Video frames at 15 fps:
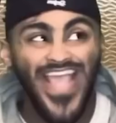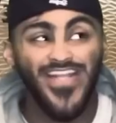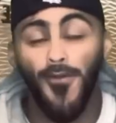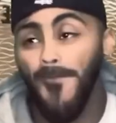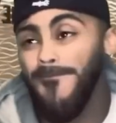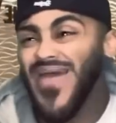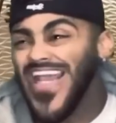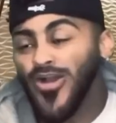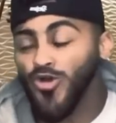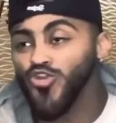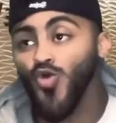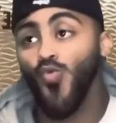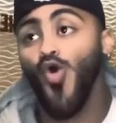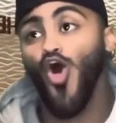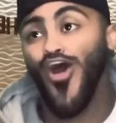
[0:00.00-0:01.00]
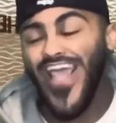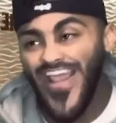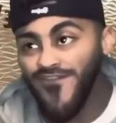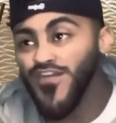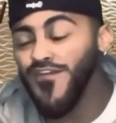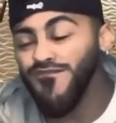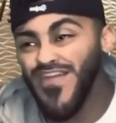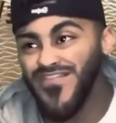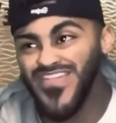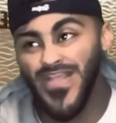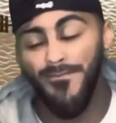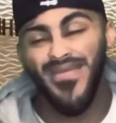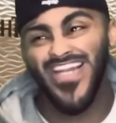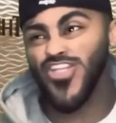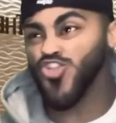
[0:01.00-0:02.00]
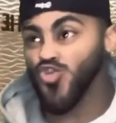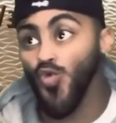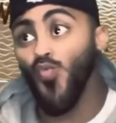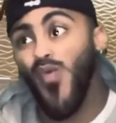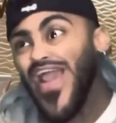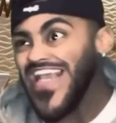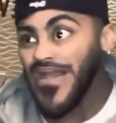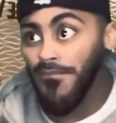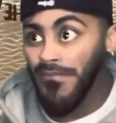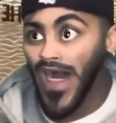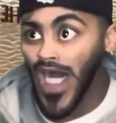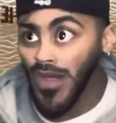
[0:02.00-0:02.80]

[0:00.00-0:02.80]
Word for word: had to bang on the wall every 15 minutes to wake him